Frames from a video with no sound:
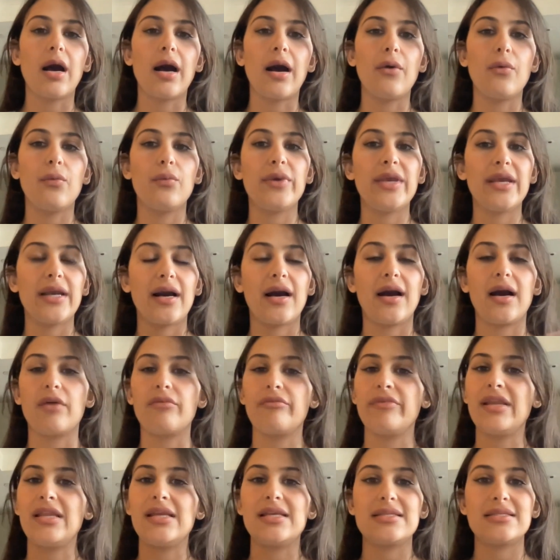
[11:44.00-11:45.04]
We can't
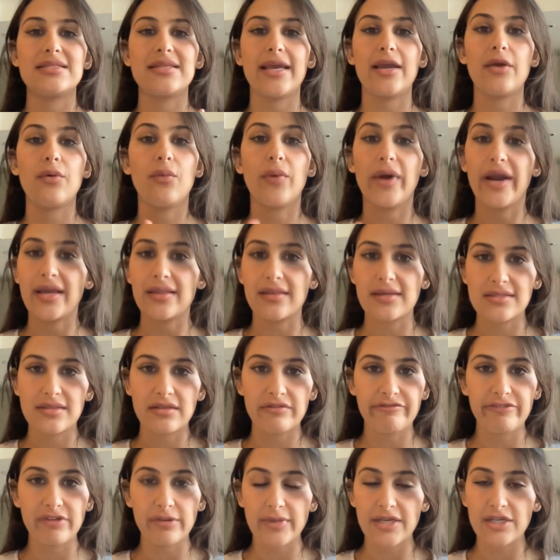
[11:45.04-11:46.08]
really say where this
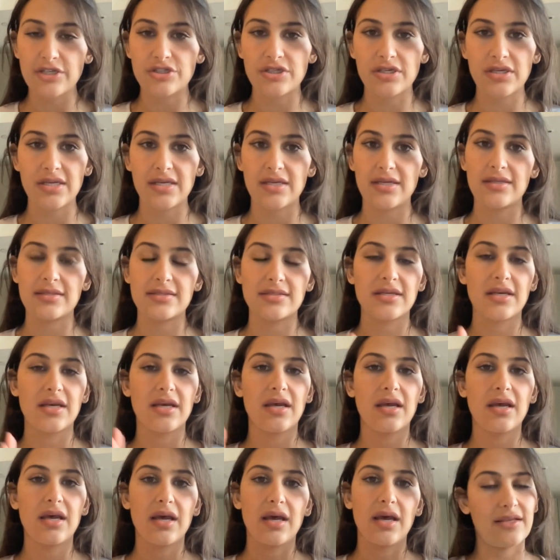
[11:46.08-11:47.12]
inflammation is.
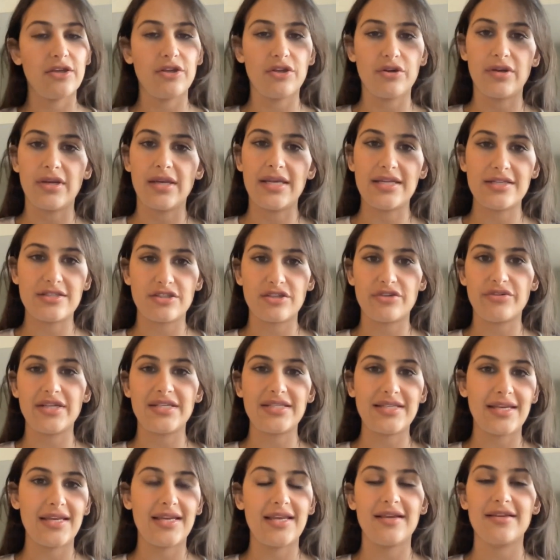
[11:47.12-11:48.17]
History
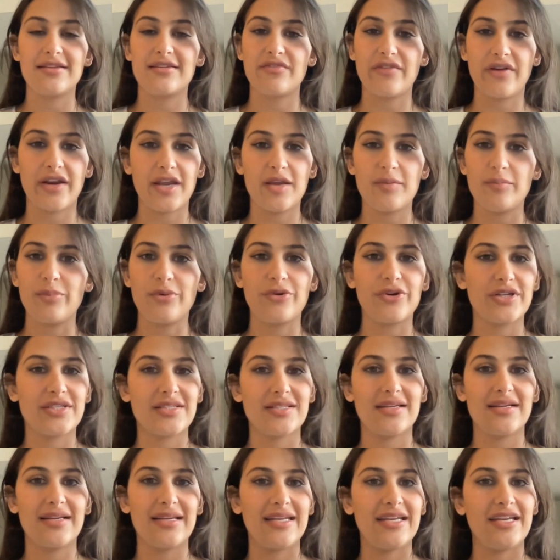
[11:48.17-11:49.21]
taking is very
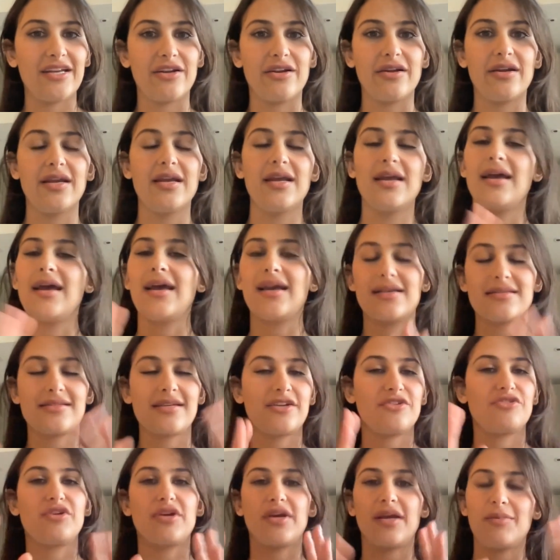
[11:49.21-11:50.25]
important here,
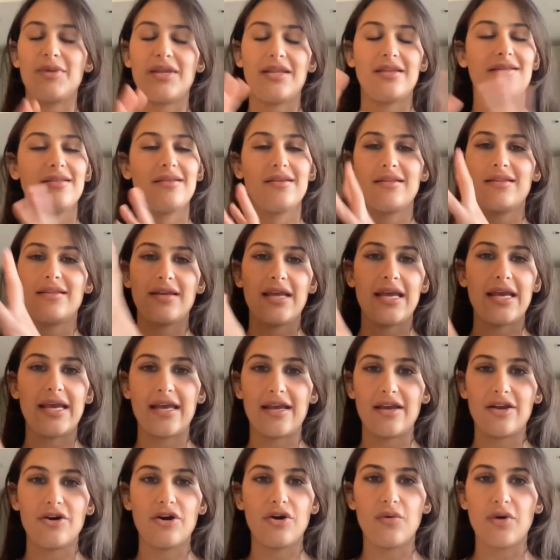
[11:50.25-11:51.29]
etc. I mean, it
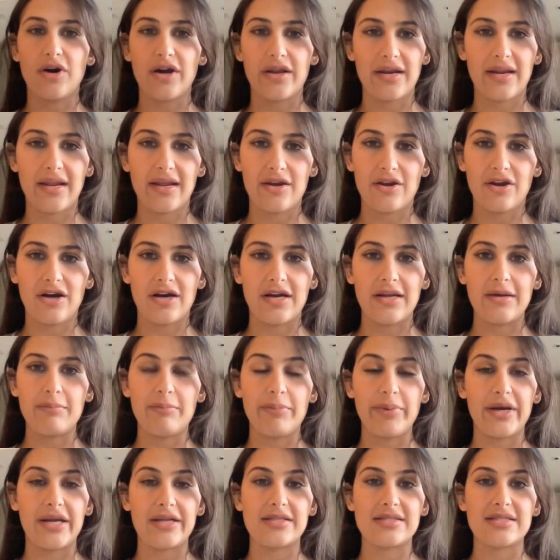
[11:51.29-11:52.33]
can go on and on,
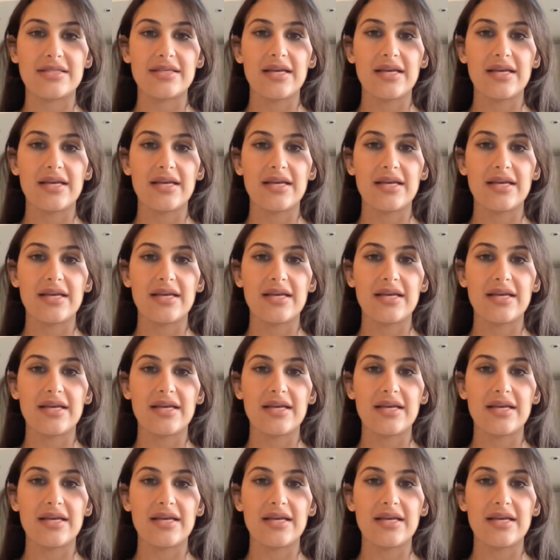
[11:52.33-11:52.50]
but